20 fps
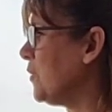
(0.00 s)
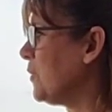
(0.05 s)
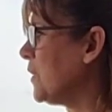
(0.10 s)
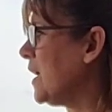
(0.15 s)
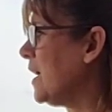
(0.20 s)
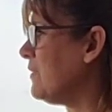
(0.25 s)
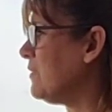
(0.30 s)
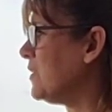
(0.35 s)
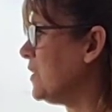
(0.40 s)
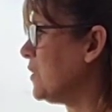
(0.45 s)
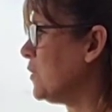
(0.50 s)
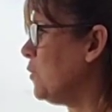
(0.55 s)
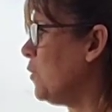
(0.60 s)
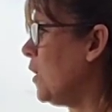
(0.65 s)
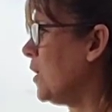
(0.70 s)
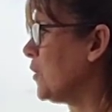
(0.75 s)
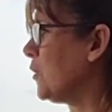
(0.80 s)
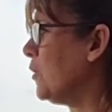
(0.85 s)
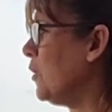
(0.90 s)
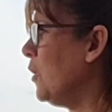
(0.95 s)
We have a little
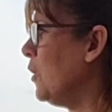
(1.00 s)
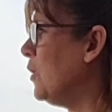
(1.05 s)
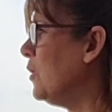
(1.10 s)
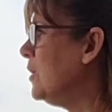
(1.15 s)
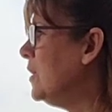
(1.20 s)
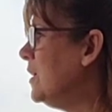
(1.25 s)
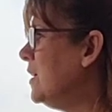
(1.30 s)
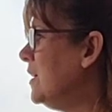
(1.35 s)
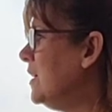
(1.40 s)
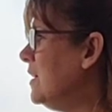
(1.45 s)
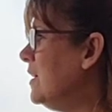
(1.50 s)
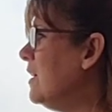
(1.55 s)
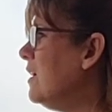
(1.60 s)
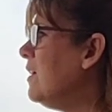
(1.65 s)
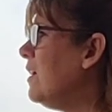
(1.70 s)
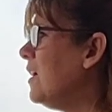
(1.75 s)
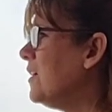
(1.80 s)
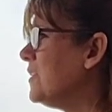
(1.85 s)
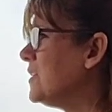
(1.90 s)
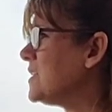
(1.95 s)
water hole
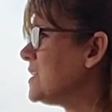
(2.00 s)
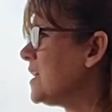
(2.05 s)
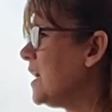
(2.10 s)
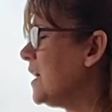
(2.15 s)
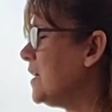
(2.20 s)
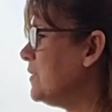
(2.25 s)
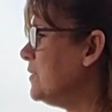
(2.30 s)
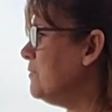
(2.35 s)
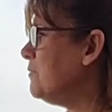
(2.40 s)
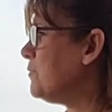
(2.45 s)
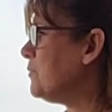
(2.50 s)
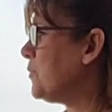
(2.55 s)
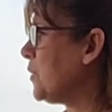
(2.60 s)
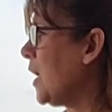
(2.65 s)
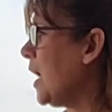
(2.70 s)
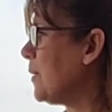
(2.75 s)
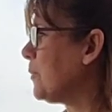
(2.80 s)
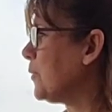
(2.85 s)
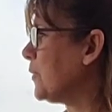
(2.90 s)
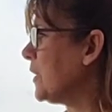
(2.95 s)
on the side
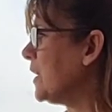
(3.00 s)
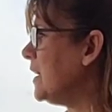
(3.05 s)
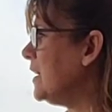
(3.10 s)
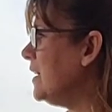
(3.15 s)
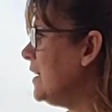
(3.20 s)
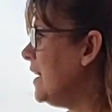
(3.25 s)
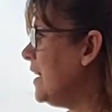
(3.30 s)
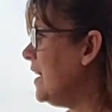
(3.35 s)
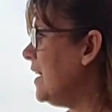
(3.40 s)
property,